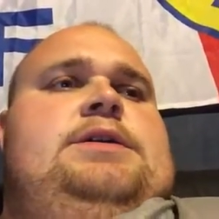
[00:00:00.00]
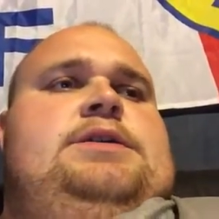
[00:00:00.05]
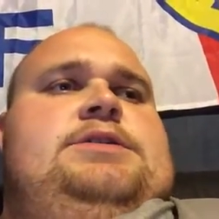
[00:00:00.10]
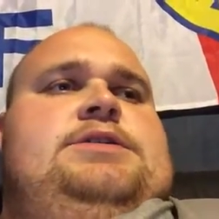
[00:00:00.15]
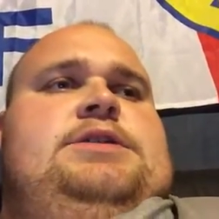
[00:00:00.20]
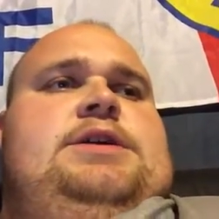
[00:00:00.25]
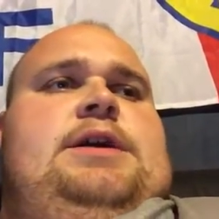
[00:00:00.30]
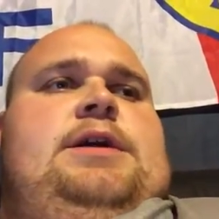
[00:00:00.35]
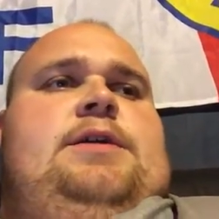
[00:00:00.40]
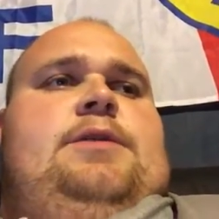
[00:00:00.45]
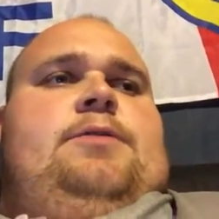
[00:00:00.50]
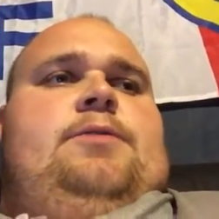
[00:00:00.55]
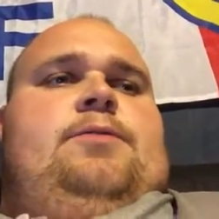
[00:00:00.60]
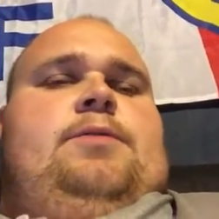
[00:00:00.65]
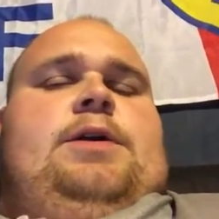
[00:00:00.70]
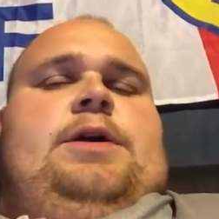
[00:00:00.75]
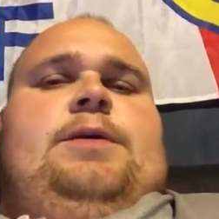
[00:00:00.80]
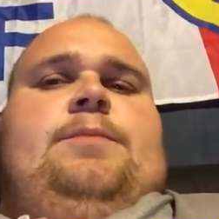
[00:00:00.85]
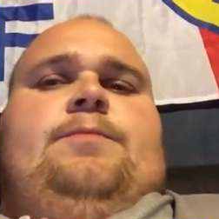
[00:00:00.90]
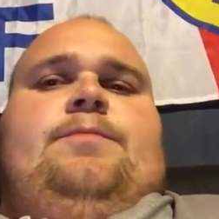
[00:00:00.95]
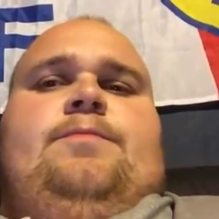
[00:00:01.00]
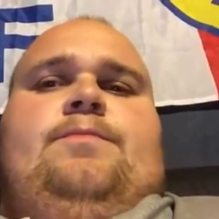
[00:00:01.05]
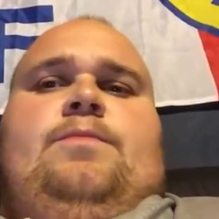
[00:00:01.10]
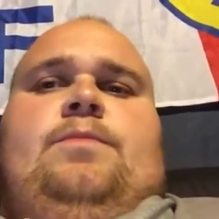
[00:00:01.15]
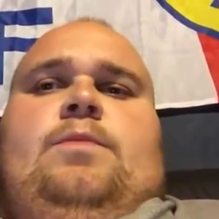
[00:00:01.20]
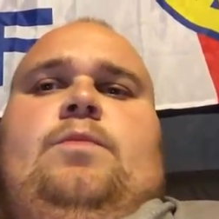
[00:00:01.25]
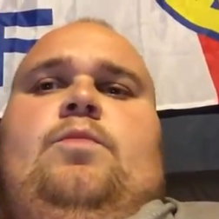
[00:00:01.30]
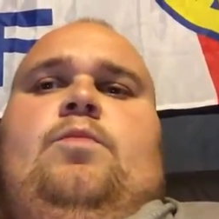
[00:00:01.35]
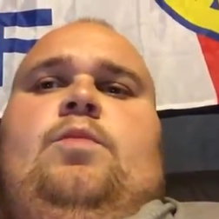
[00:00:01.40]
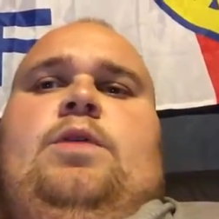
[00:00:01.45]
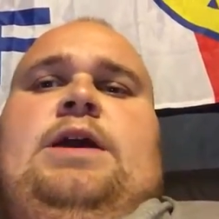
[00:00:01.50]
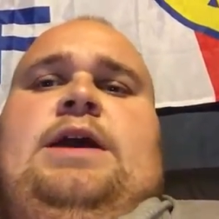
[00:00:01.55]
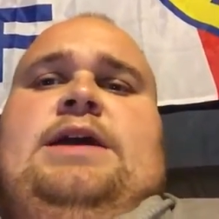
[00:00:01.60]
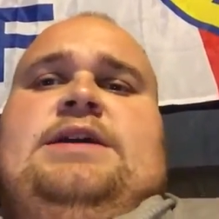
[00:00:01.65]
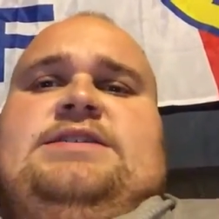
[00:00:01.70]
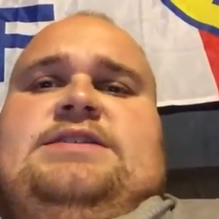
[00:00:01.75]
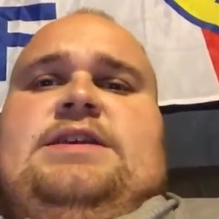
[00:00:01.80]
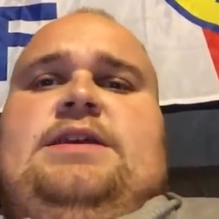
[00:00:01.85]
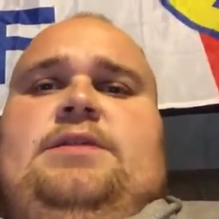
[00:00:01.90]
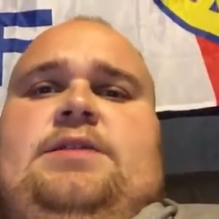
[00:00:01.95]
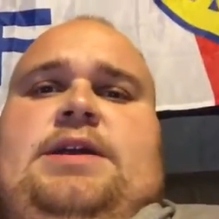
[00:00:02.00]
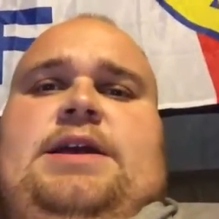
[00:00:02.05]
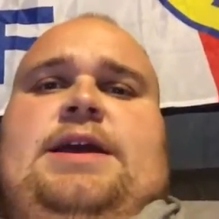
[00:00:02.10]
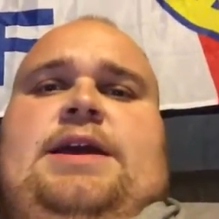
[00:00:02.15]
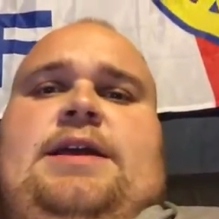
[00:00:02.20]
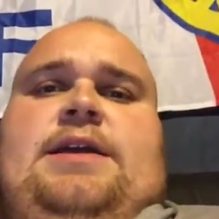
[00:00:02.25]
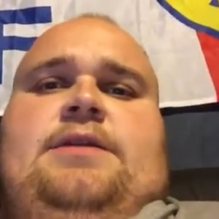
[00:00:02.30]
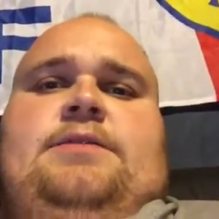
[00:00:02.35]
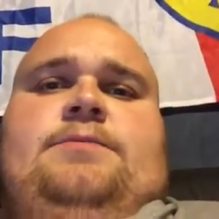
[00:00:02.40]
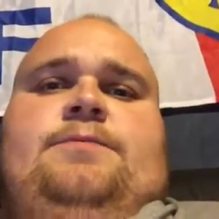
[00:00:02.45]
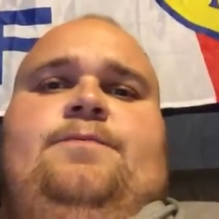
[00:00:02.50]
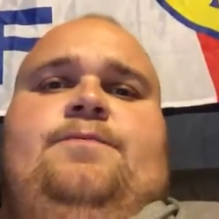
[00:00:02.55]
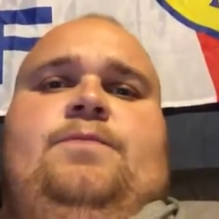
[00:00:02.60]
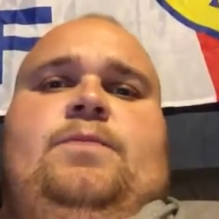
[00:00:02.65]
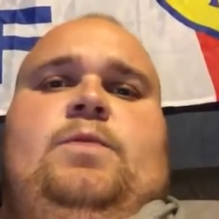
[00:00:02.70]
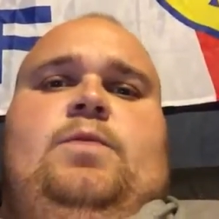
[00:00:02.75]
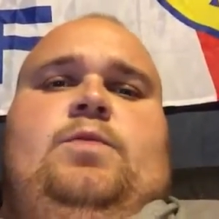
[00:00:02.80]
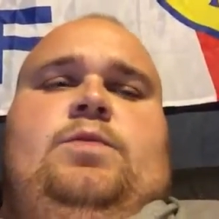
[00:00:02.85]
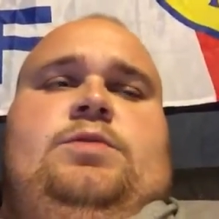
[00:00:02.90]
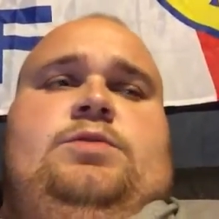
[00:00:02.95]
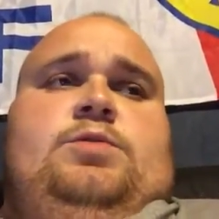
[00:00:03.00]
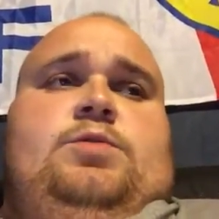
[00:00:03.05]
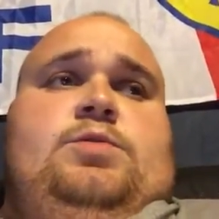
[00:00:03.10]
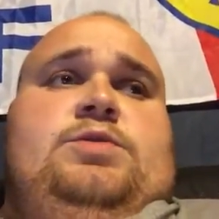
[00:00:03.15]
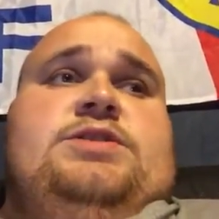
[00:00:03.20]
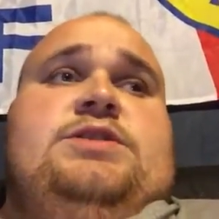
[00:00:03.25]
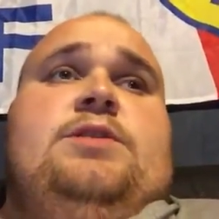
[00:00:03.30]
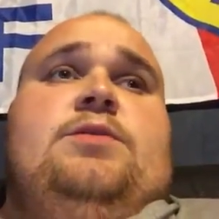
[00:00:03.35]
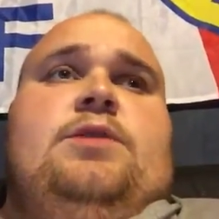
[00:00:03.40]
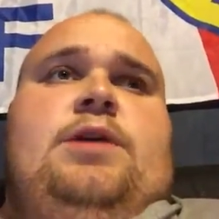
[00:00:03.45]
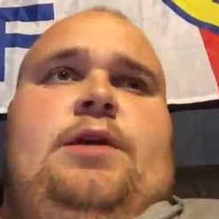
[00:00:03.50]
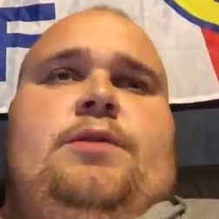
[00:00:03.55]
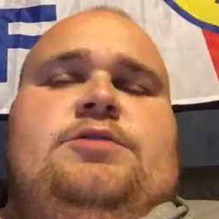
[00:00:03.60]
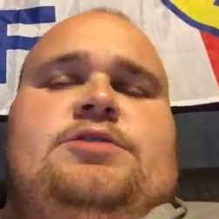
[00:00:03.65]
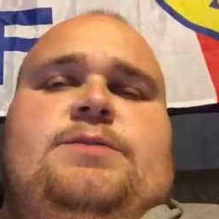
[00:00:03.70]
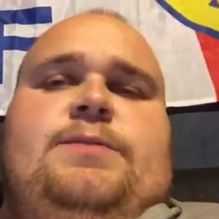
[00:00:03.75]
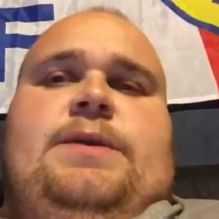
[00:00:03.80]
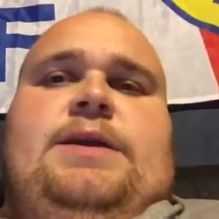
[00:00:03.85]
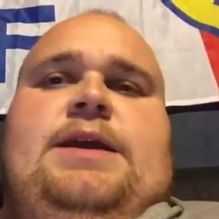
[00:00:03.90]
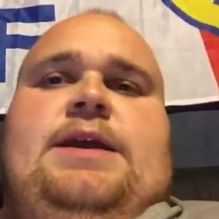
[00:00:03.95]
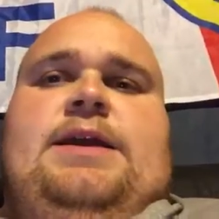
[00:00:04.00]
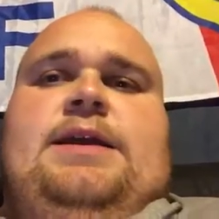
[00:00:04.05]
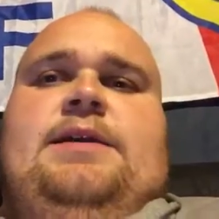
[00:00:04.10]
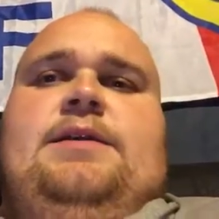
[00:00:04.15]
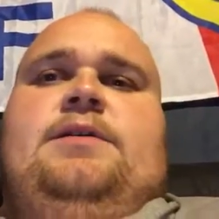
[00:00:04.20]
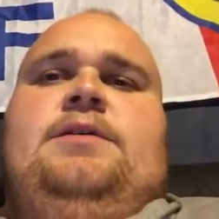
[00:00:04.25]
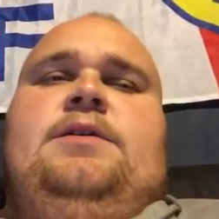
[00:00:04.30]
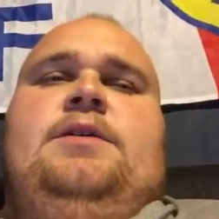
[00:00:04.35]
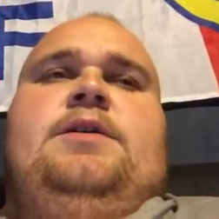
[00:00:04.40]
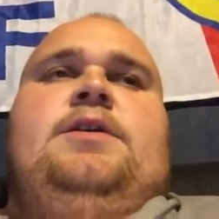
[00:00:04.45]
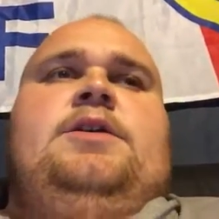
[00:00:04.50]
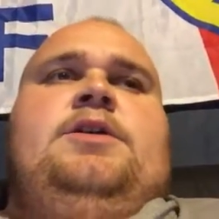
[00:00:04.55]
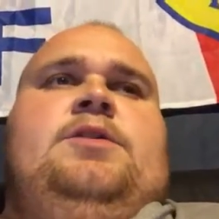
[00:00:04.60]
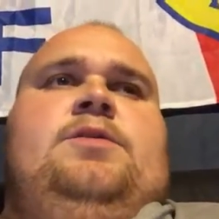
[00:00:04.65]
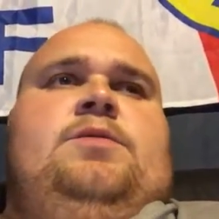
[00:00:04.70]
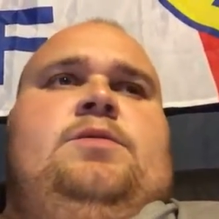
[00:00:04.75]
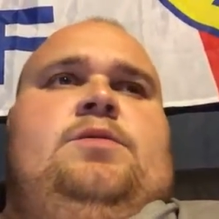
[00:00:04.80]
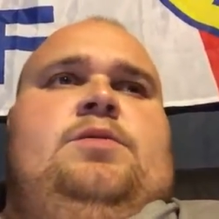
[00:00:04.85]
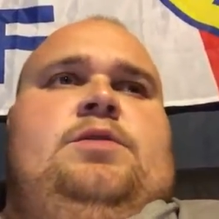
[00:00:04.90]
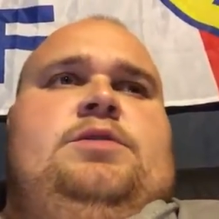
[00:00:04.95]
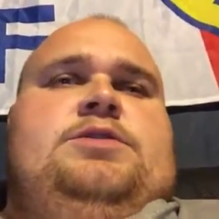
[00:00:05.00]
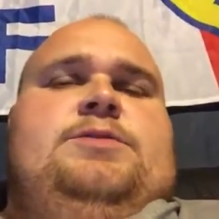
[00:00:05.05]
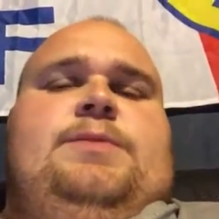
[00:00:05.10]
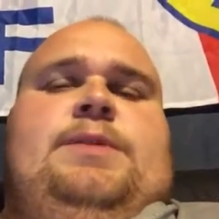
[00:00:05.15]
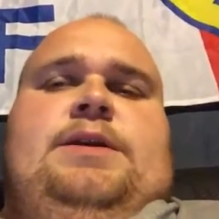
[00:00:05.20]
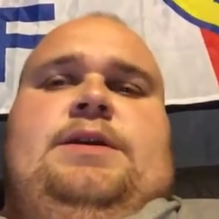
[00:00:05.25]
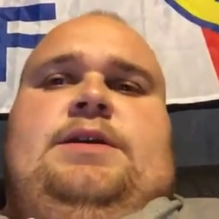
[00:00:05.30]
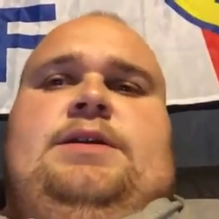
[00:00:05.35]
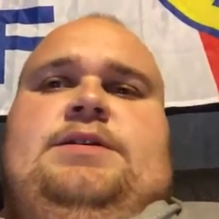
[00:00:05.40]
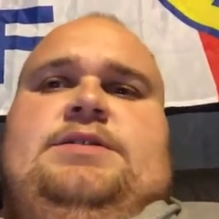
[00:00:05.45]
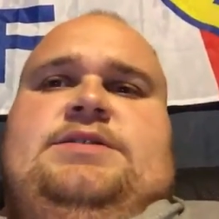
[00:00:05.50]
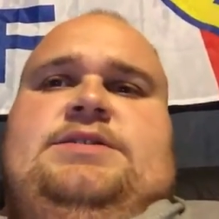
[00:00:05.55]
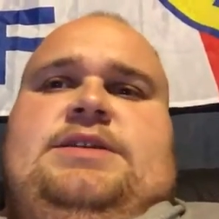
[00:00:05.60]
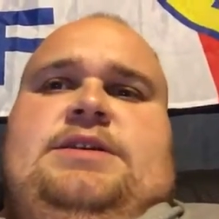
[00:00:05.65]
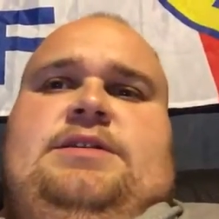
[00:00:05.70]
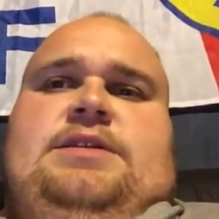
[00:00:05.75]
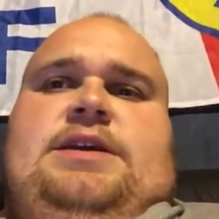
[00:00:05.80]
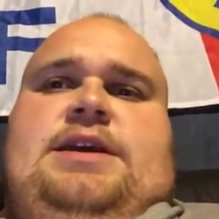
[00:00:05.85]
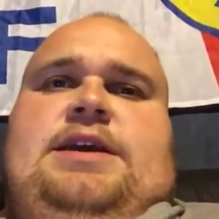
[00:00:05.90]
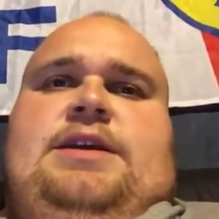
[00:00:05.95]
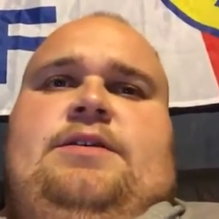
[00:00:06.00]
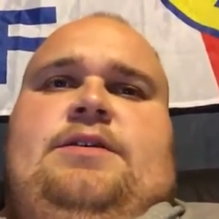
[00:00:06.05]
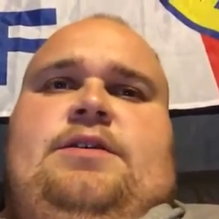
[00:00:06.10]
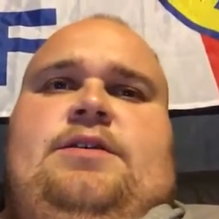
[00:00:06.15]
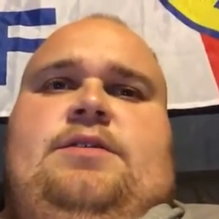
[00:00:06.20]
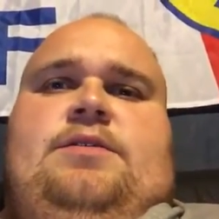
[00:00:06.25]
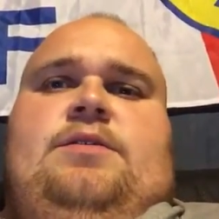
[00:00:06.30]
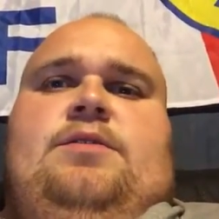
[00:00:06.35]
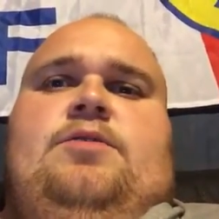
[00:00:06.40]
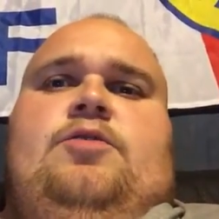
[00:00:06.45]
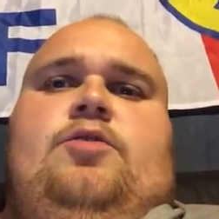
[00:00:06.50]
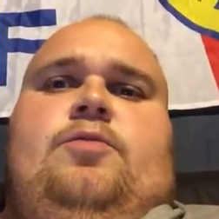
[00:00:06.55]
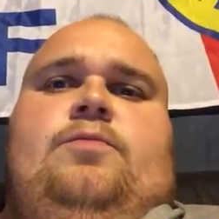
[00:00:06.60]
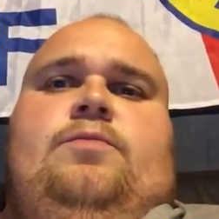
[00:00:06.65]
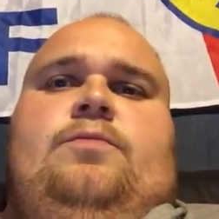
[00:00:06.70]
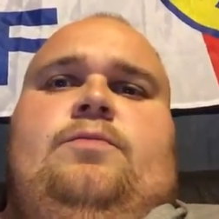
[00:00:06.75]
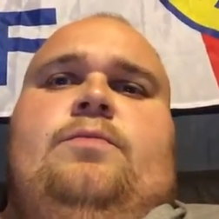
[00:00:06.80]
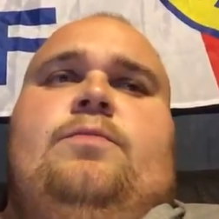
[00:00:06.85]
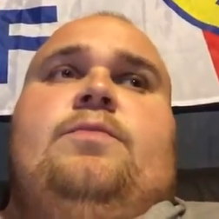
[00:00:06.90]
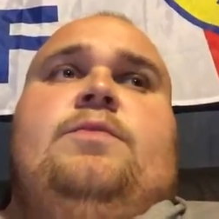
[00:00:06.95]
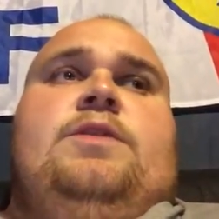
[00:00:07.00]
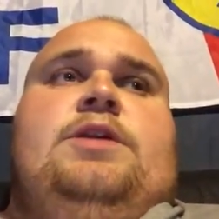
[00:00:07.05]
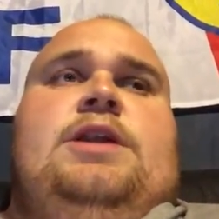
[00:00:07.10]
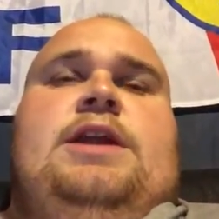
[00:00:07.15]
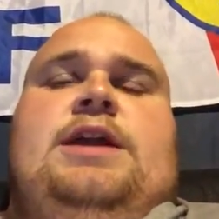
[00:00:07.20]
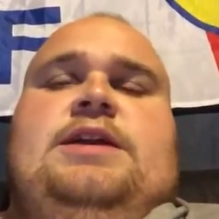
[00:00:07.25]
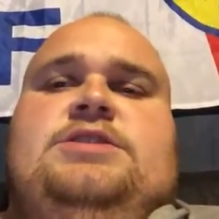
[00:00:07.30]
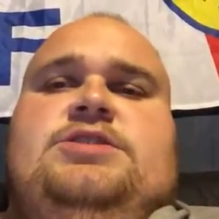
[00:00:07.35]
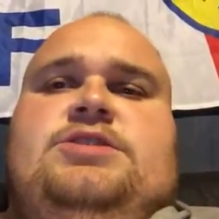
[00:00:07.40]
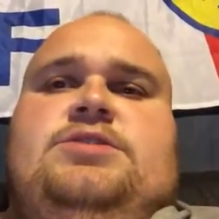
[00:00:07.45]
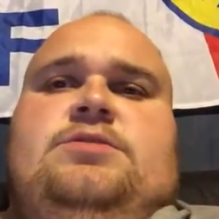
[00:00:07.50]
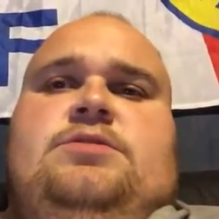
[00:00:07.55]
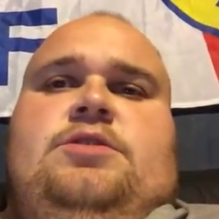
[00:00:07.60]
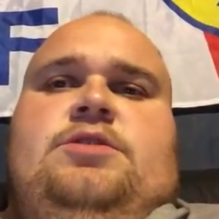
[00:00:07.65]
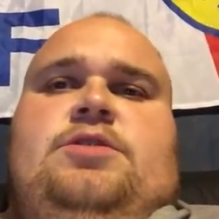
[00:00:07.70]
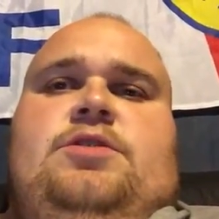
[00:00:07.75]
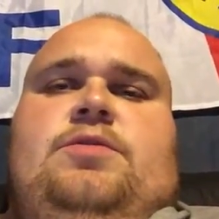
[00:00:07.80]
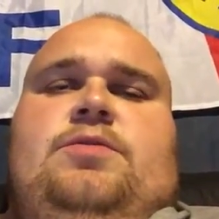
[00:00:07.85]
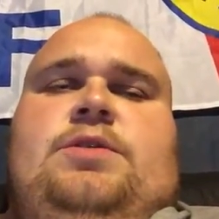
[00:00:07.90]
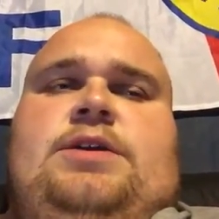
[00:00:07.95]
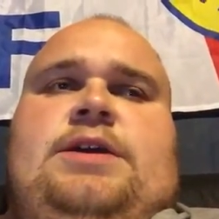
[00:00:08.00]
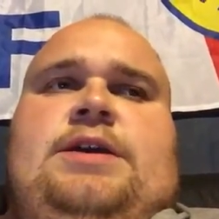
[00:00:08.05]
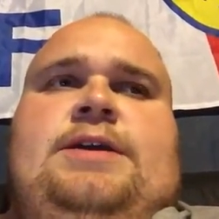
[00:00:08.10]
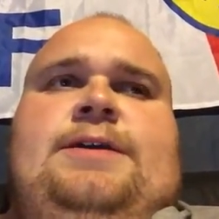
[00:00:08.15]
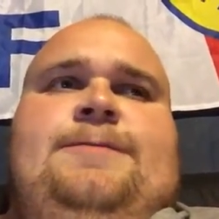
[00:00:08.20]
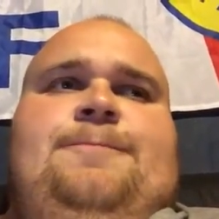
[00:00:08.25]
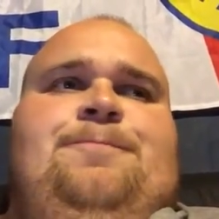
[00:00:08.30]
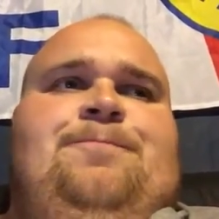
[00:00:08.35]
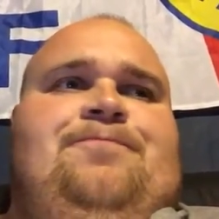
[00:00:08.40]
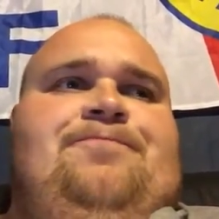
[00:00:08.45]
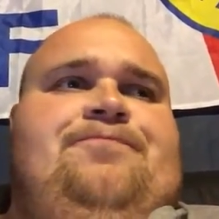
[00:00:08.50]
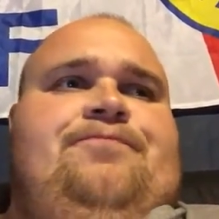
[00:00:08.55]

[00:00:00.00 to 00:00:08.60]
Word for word: So um, we are still here. Well, we're still going to be here. We're going to be still here come the next the new year,